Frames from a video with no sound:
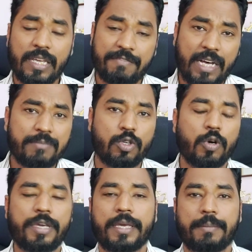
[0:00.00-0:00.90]
If I'm
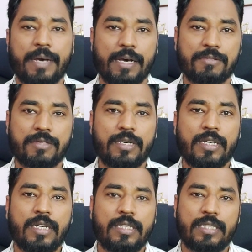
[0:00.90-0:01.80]
talking about
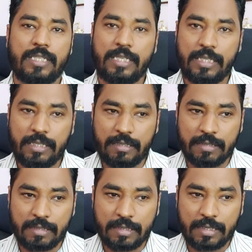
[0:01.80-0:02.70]
the
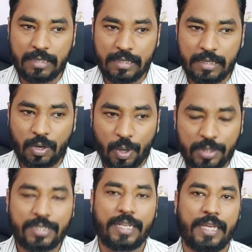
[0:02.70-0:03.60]

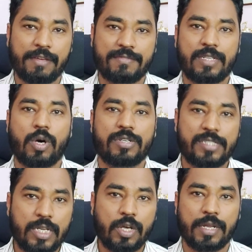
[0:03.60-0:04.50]
alternatives or
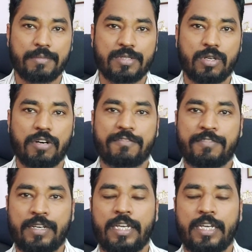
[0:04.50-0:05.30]
synonyms of